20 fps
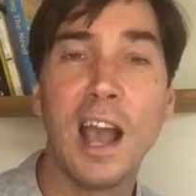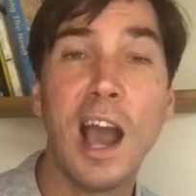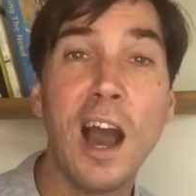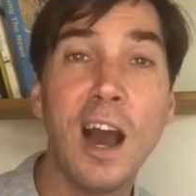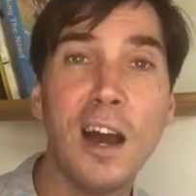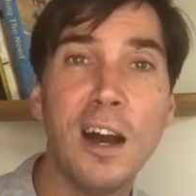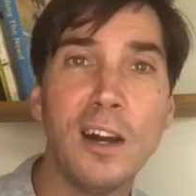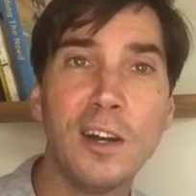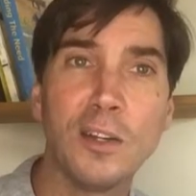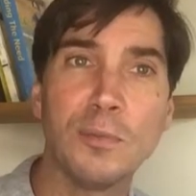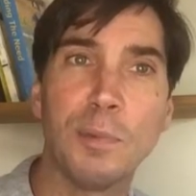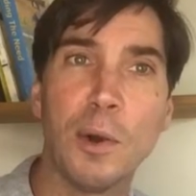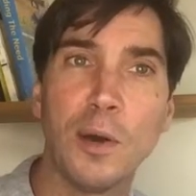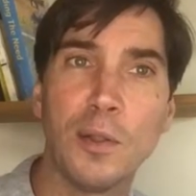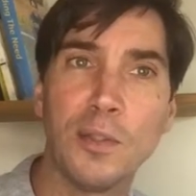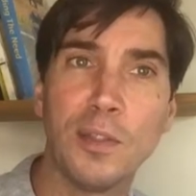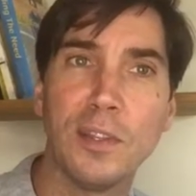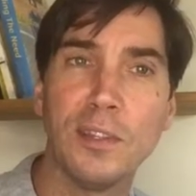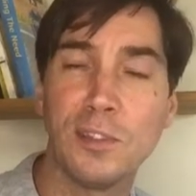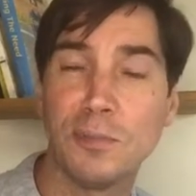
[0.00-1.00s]
hard, but
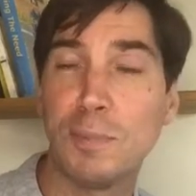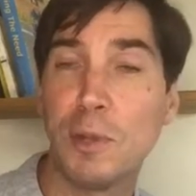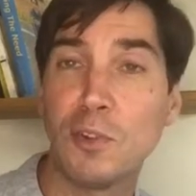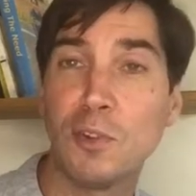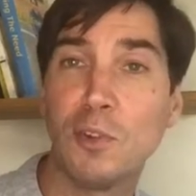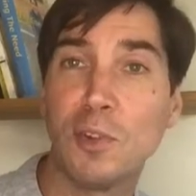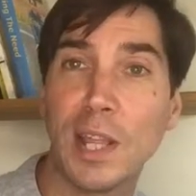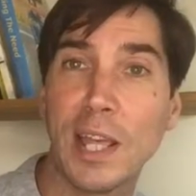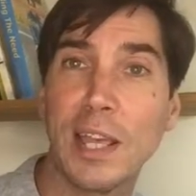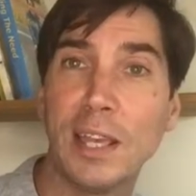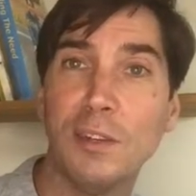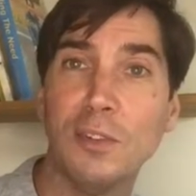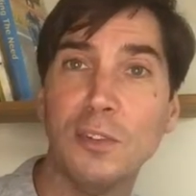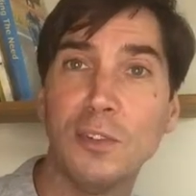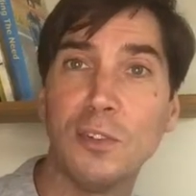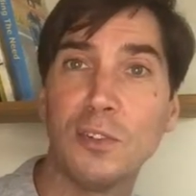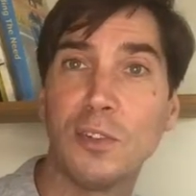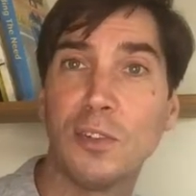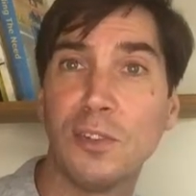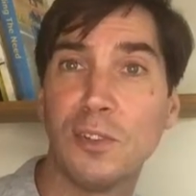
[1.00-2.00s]
especially on the
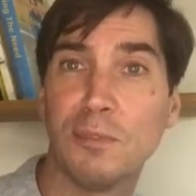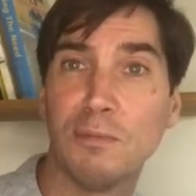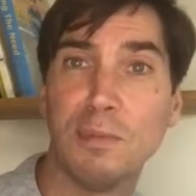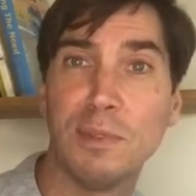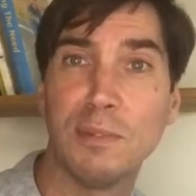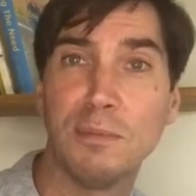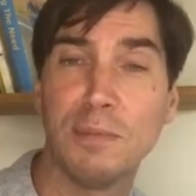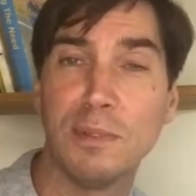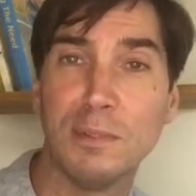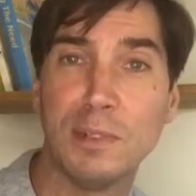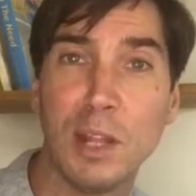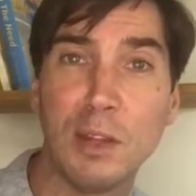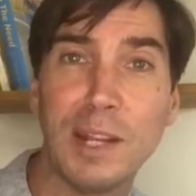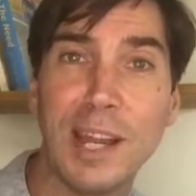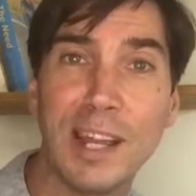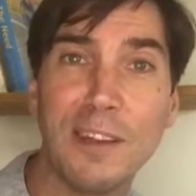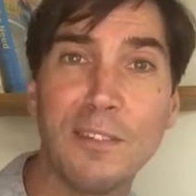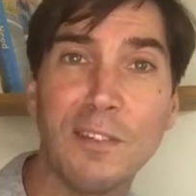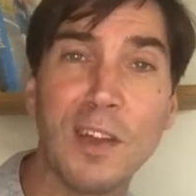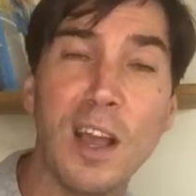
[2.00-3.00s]
hills, because
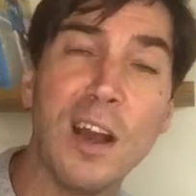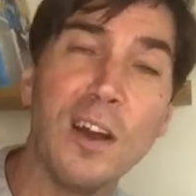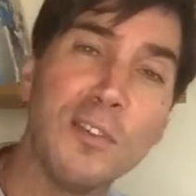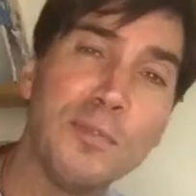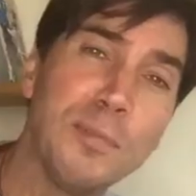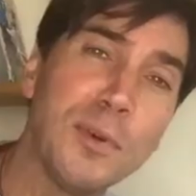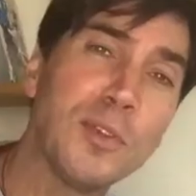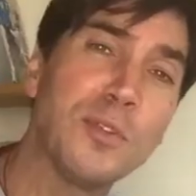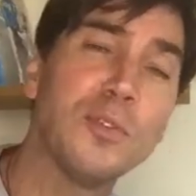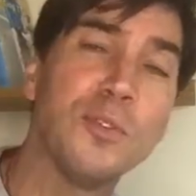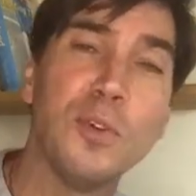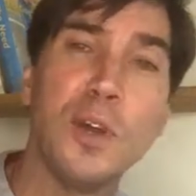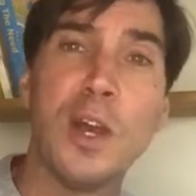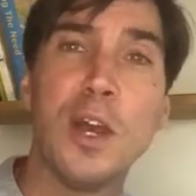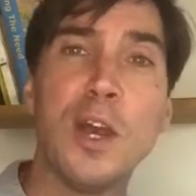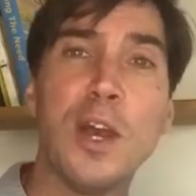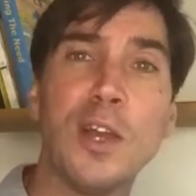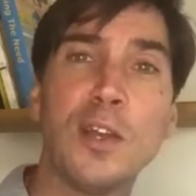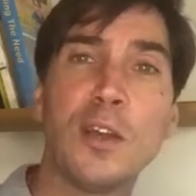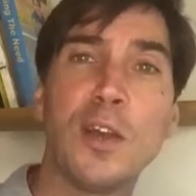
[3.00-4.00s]
lack of calf muscle
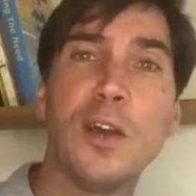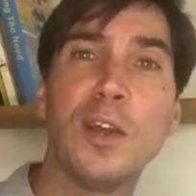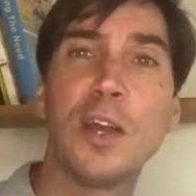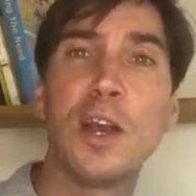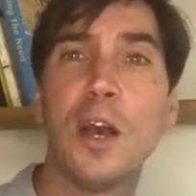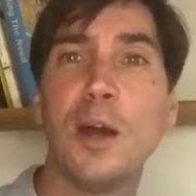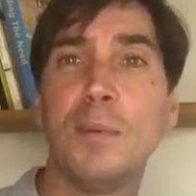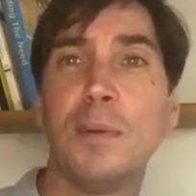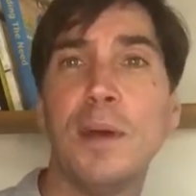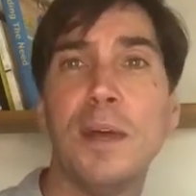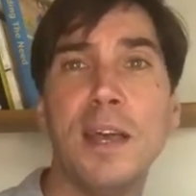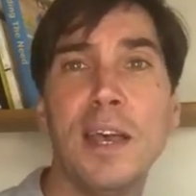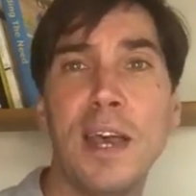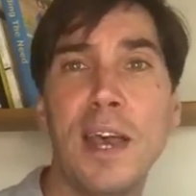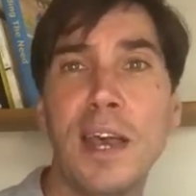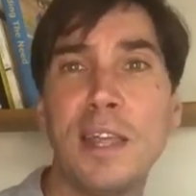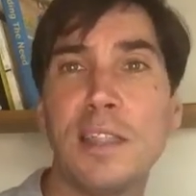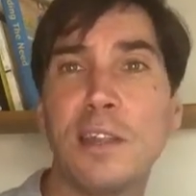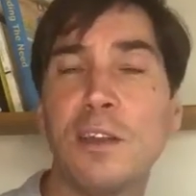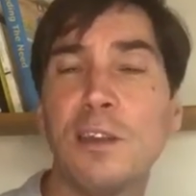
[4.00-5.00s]
going up,
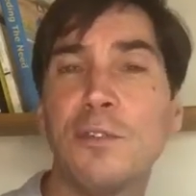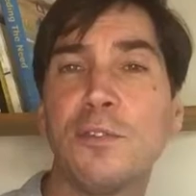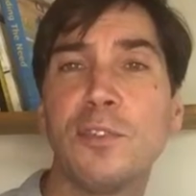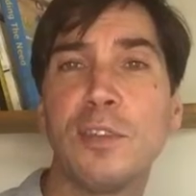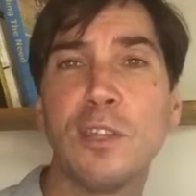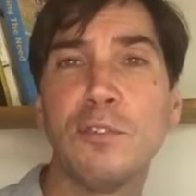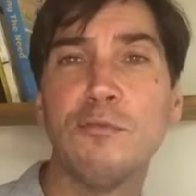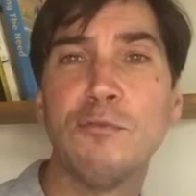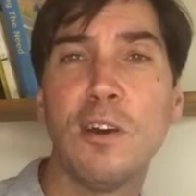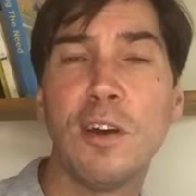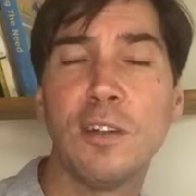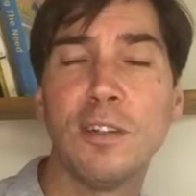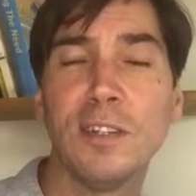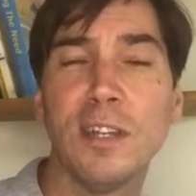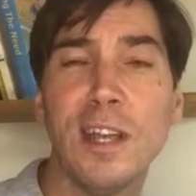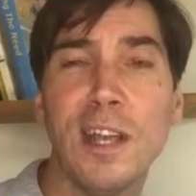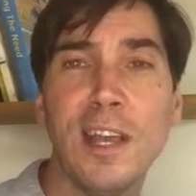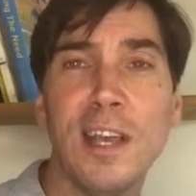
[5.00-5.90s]
and then obviously the run.